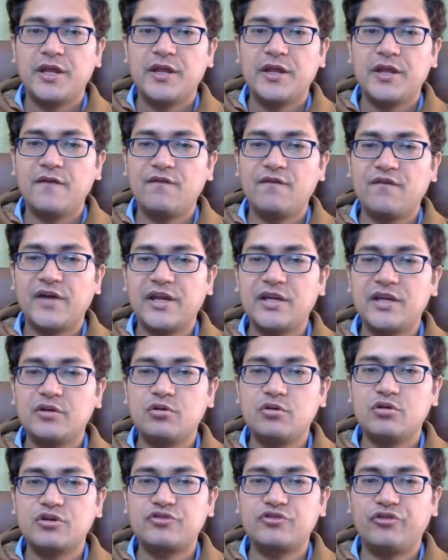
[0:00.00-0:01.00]
if white
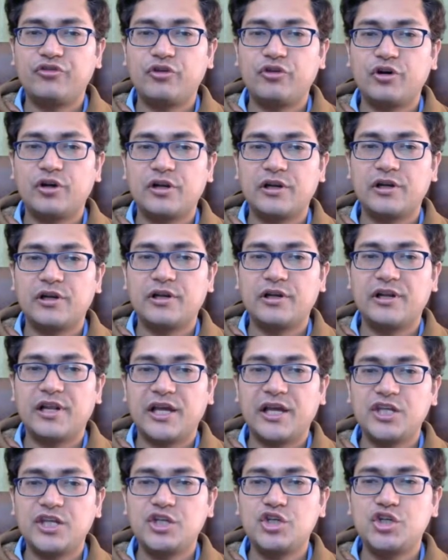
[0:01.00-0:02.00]
goes for
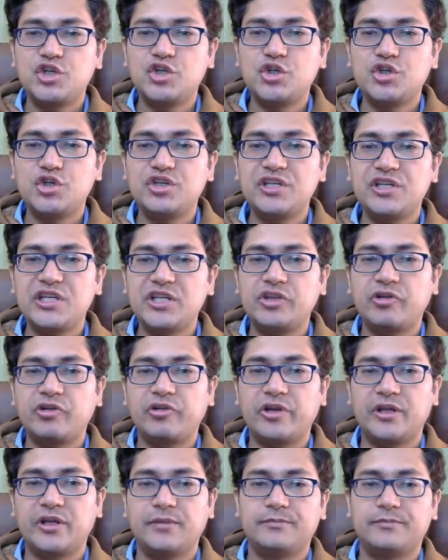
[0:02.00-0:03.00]
knight to d3,